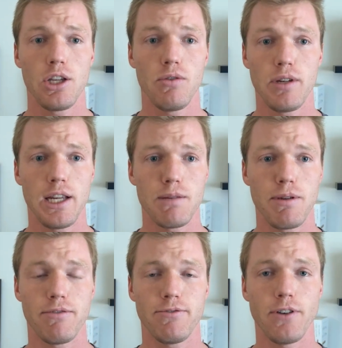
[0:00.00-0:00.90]
you need to
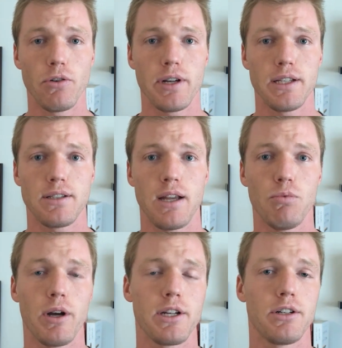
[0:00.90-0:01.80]
be focused in
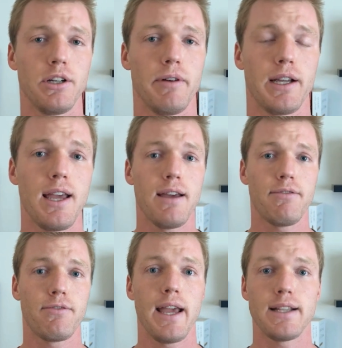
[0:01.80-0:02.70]
what you're doing.
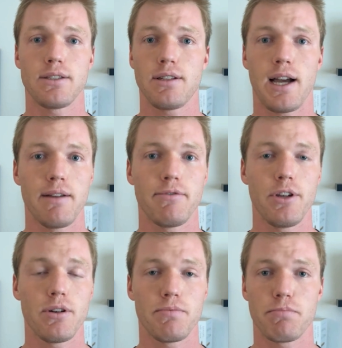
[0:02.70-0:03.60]
If it's time for
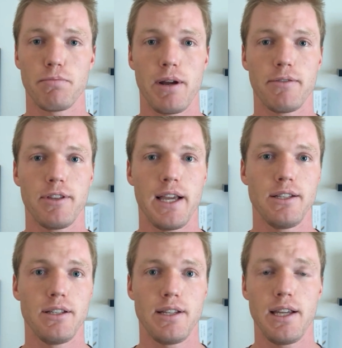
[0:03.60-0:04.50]
you to prepare for the
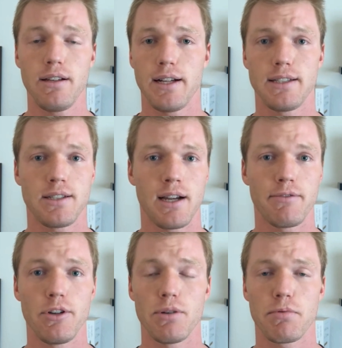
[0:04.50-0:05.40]
ACT, it's time
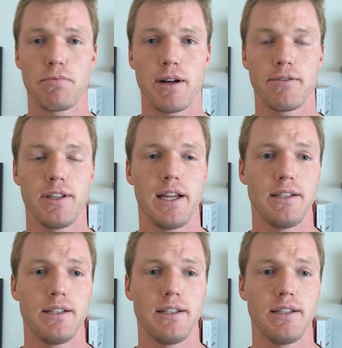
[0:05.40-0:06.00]
for you to prepare for the